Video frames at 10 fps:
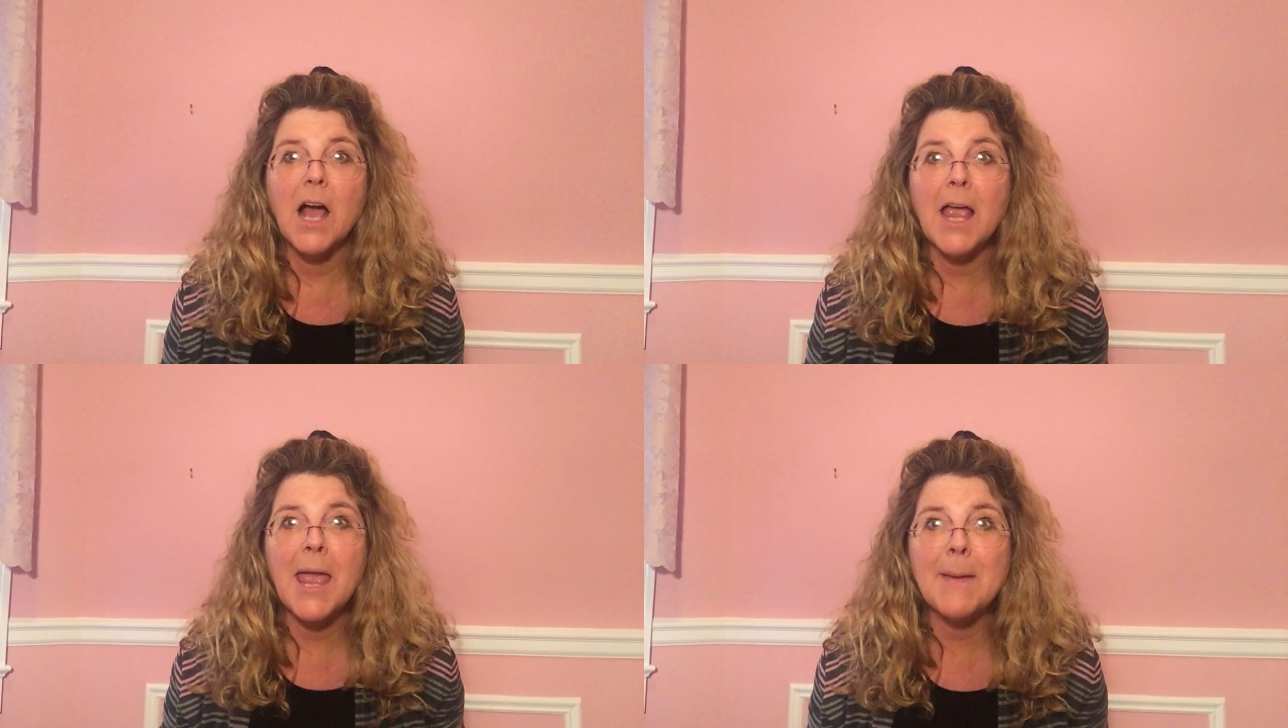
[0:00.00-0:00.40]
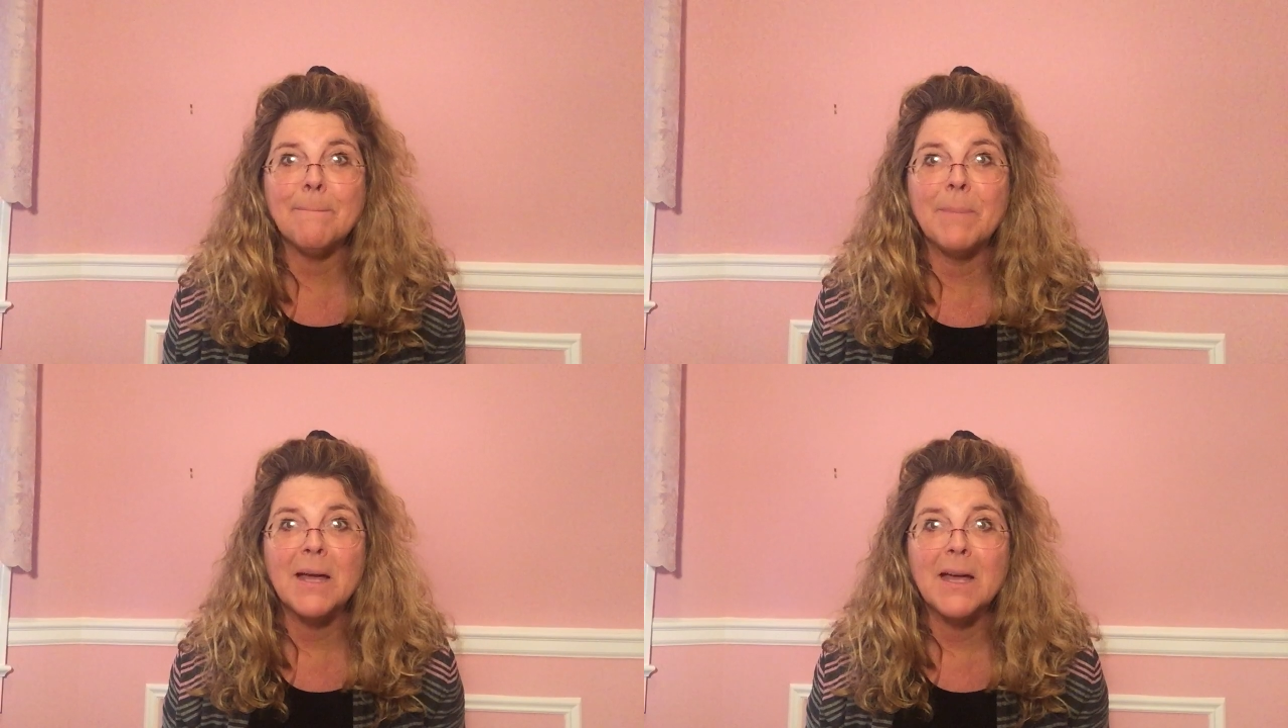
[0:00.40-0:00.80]
A
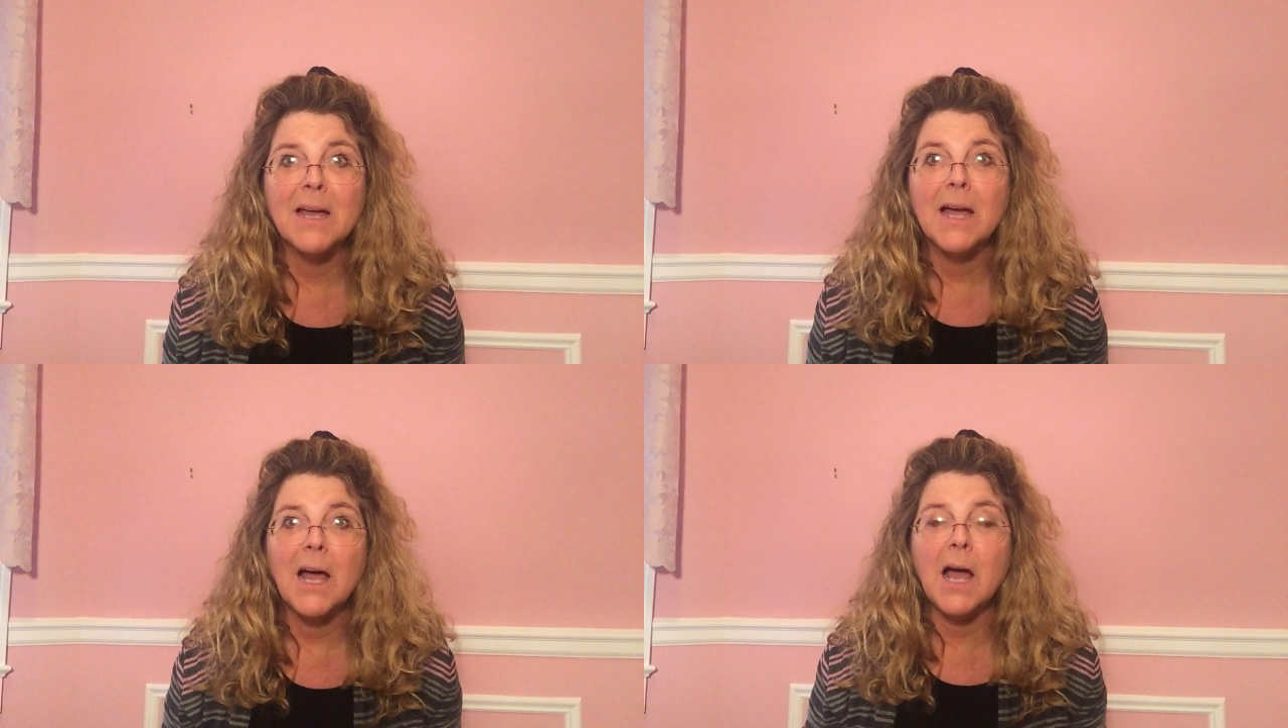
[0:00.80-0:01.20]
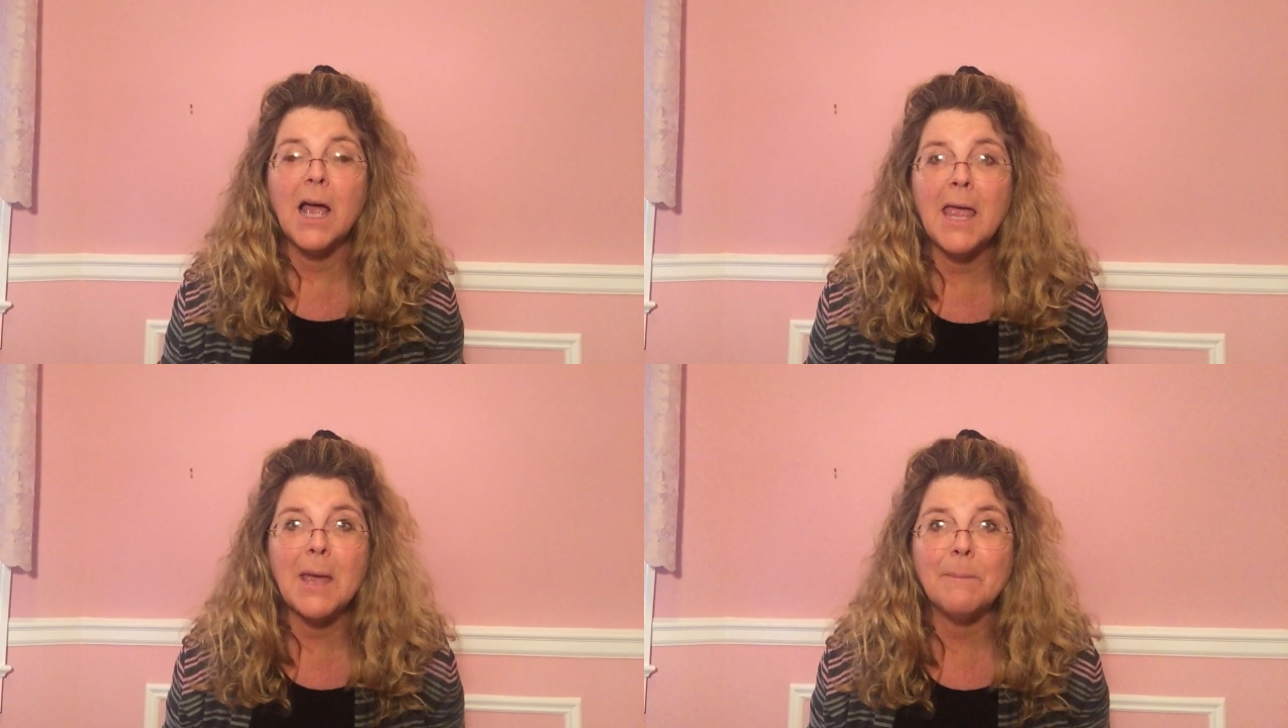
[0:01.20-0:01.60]
hip,
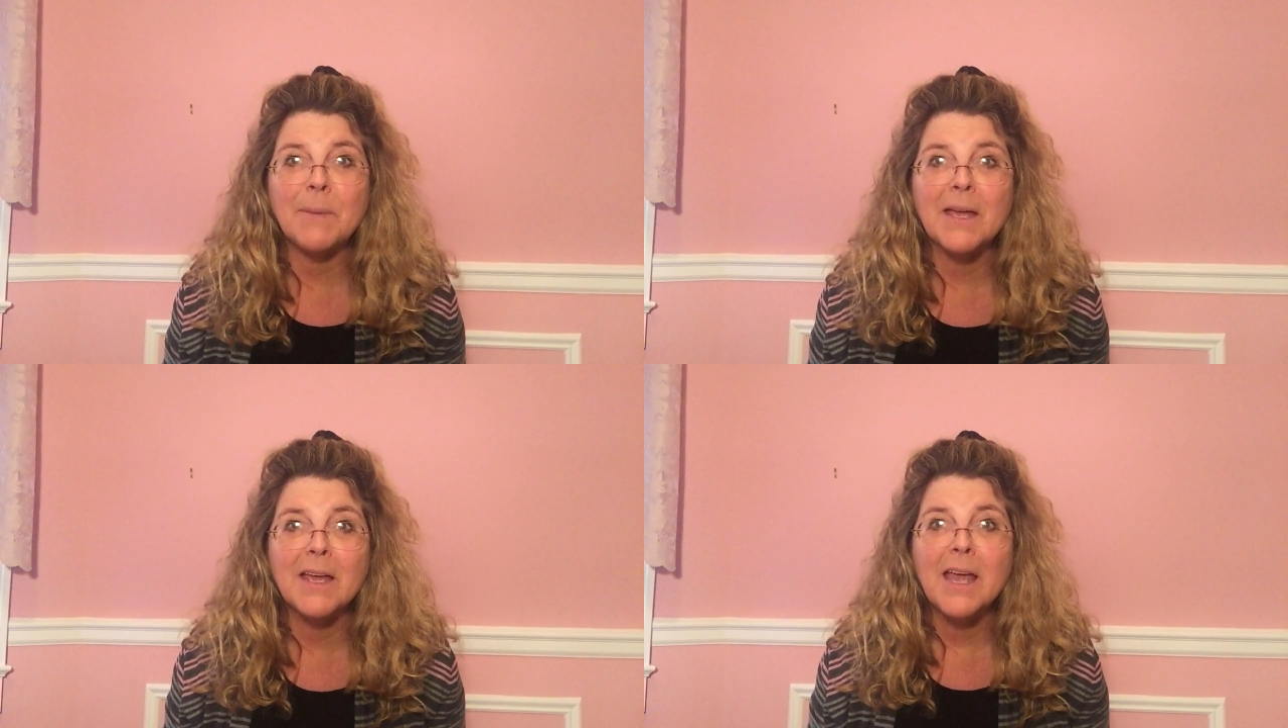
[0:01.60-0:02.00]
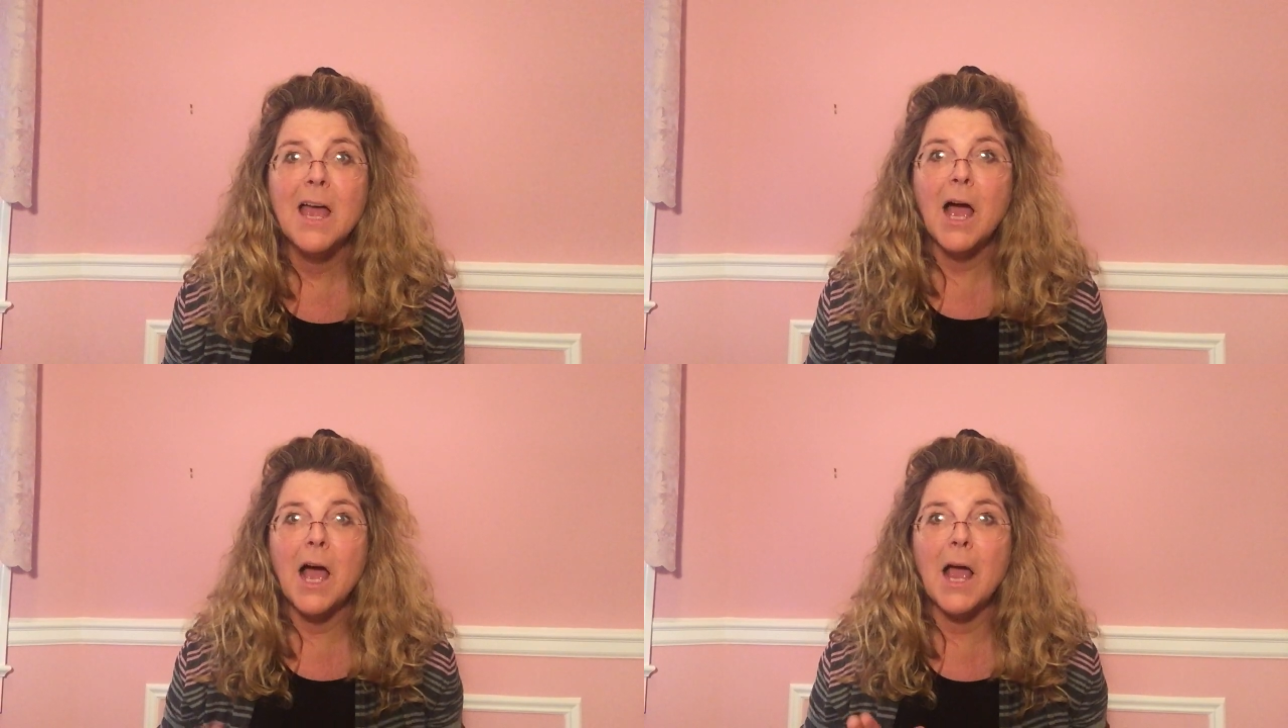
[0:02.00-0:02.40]
a hip,
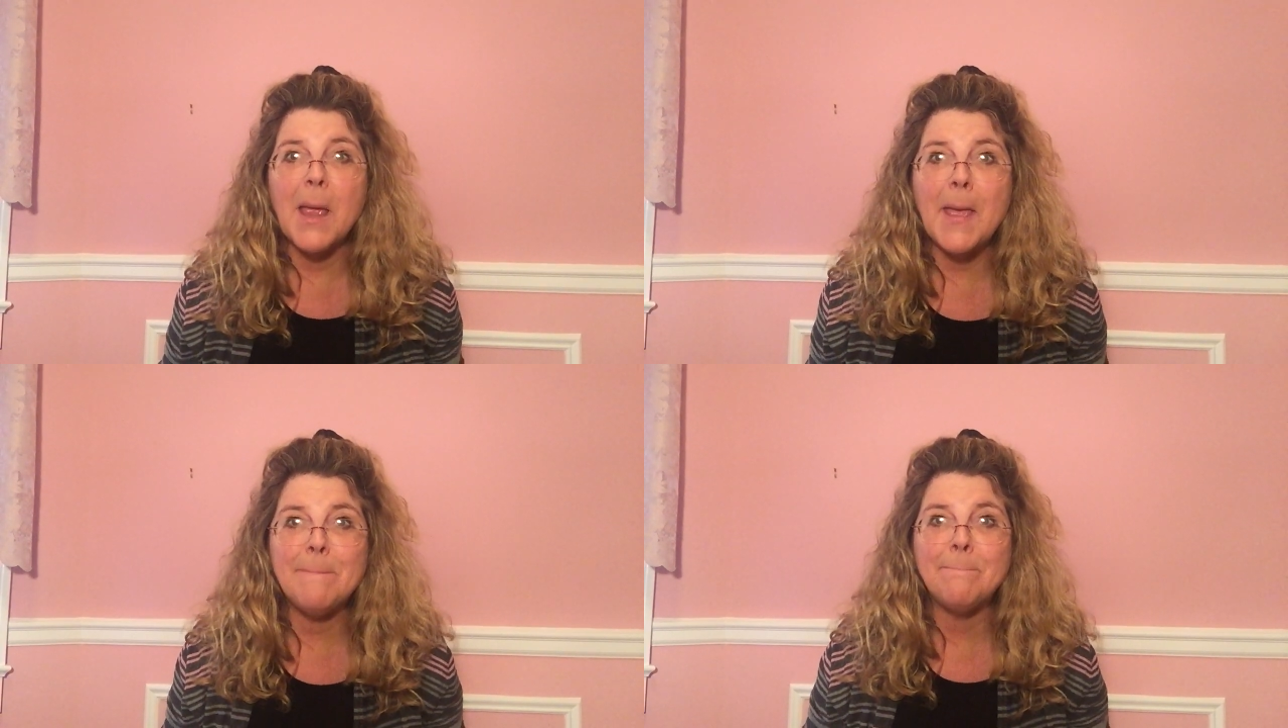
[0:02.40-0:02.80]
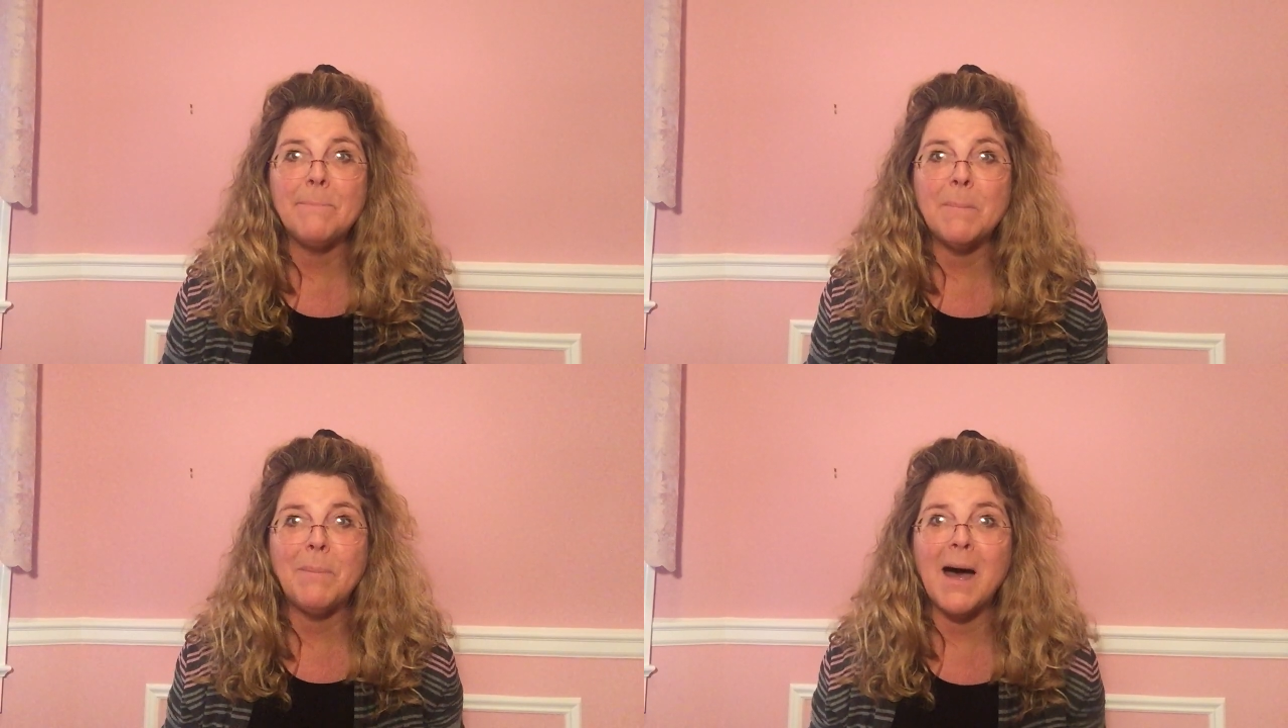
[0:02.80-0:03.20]
a
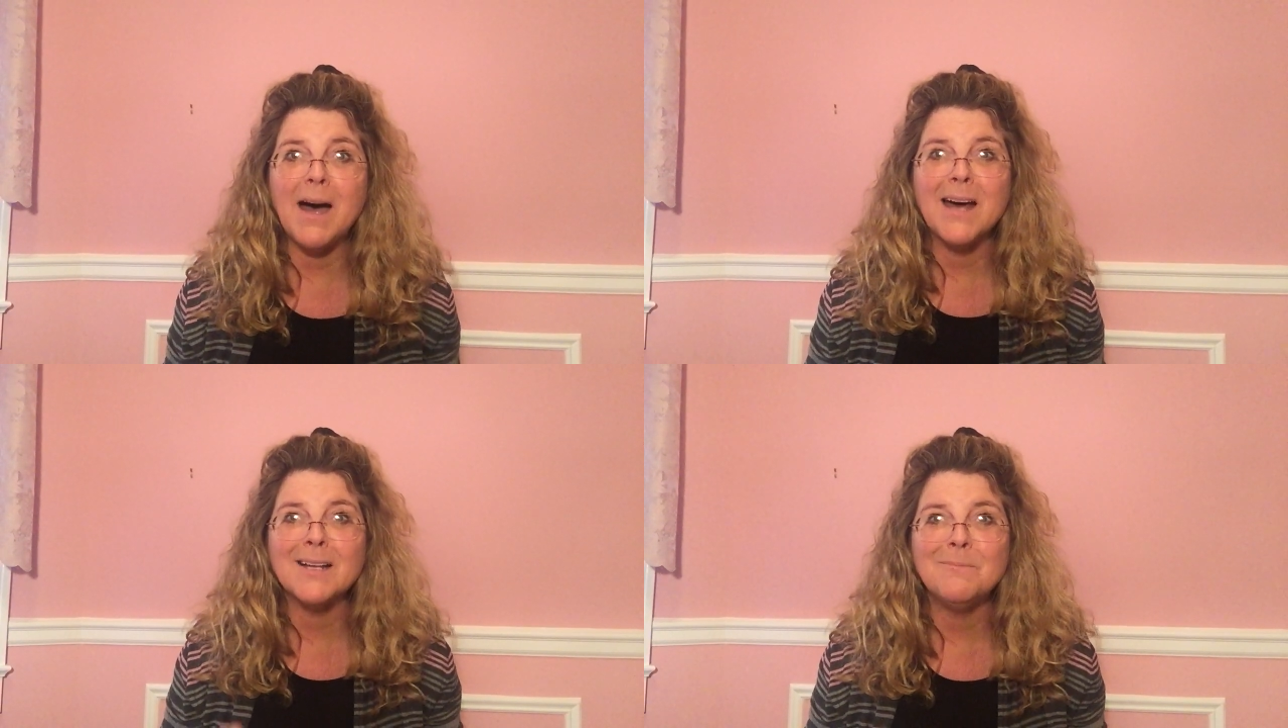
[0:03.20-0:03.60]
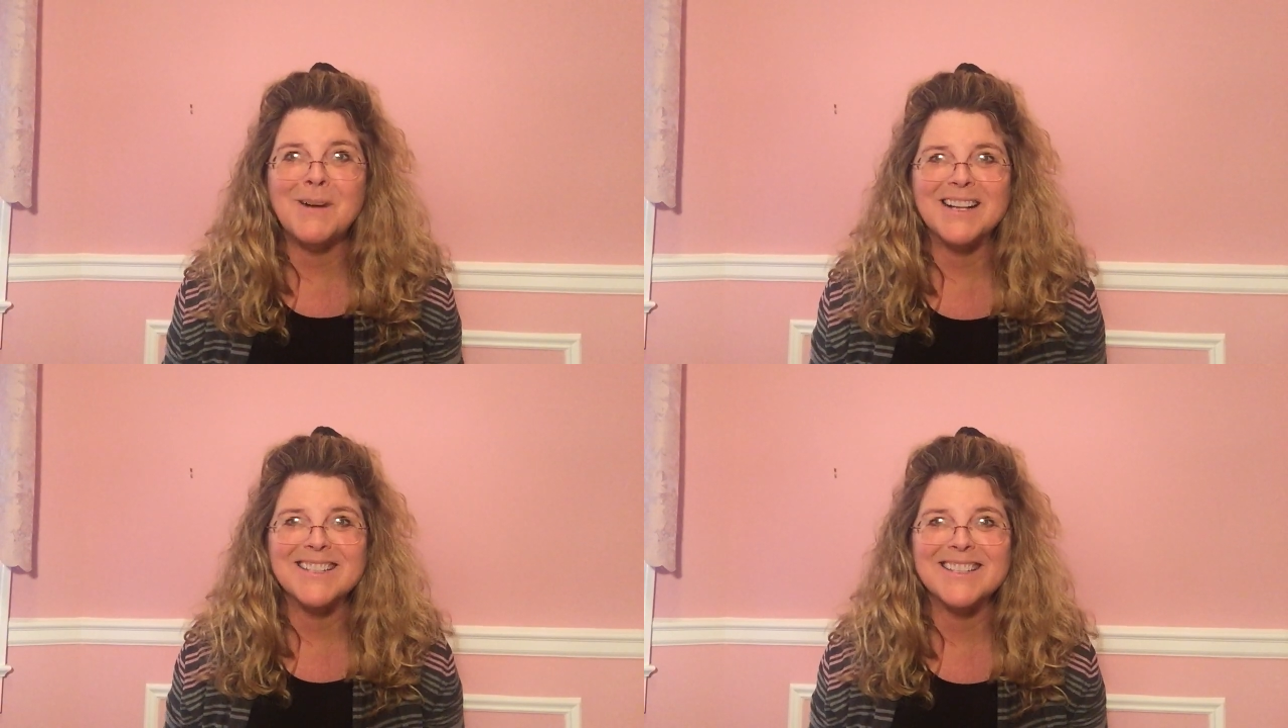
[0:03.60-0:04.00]

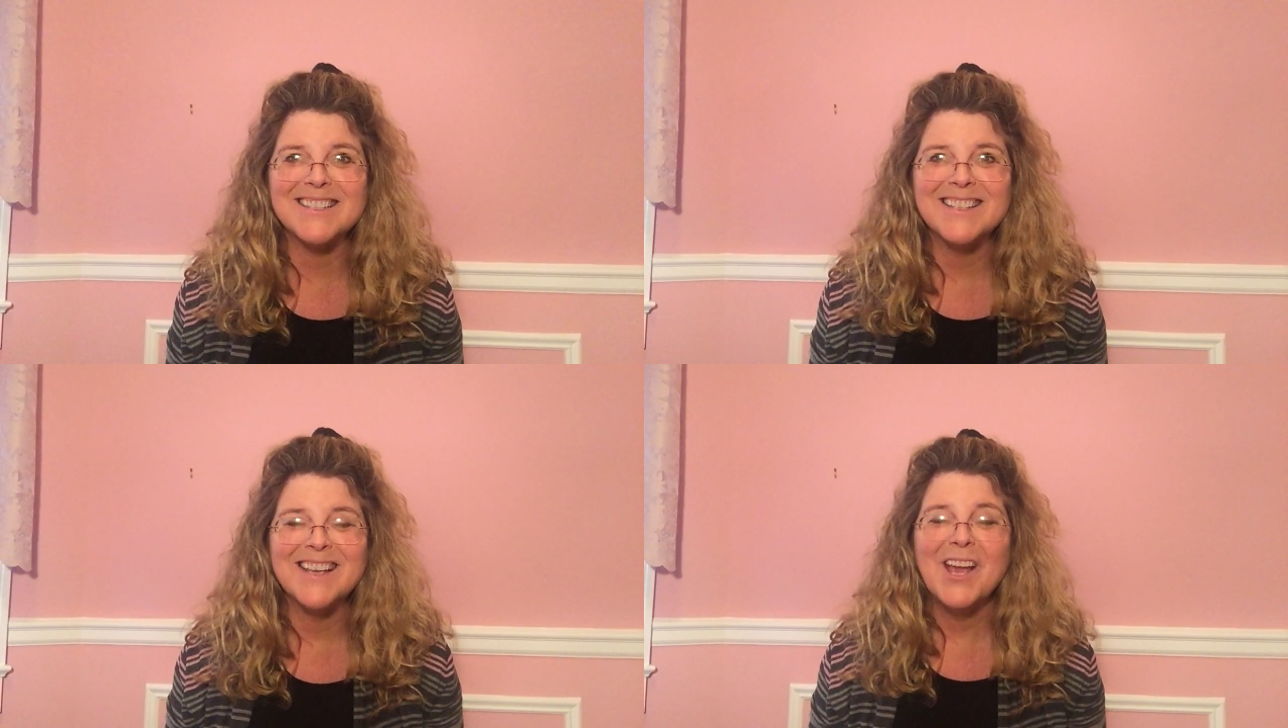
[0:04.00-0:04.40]
hippopotamus.